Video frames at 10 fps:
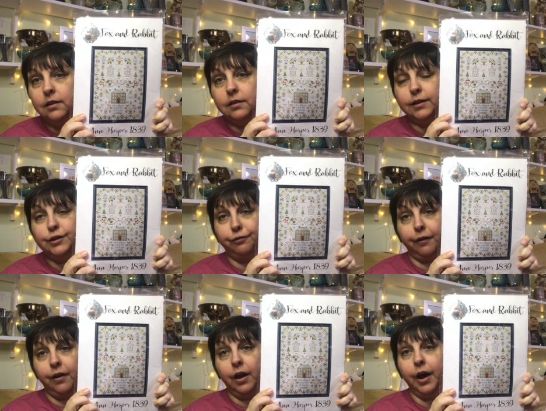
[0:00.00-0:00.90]
the
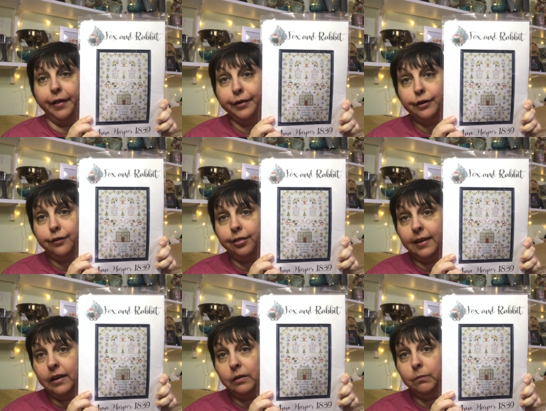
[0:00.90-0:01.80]
different color
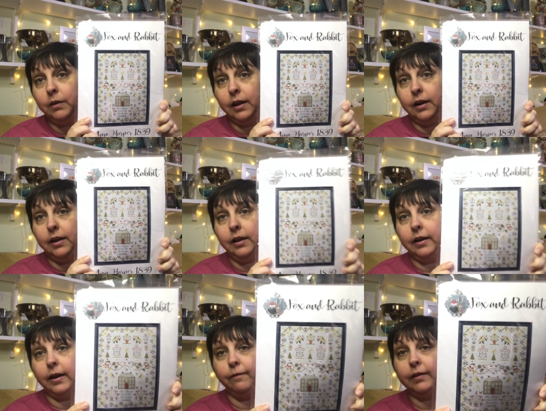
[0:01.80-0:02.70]
theme in it, and
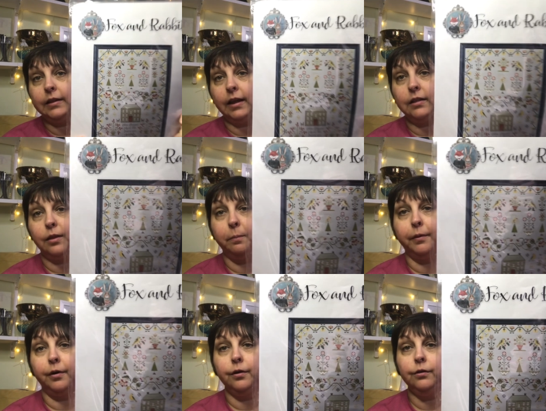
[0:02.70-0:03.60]
I really liked the
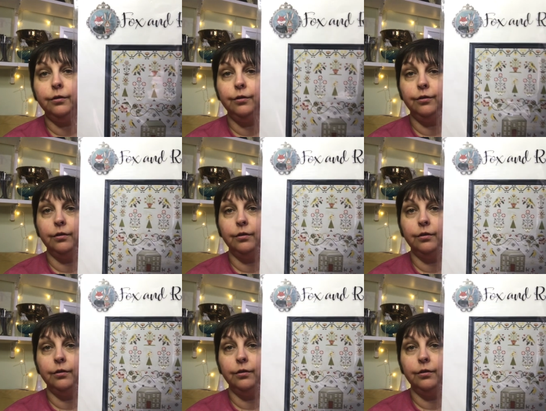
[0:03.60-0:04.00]
birds.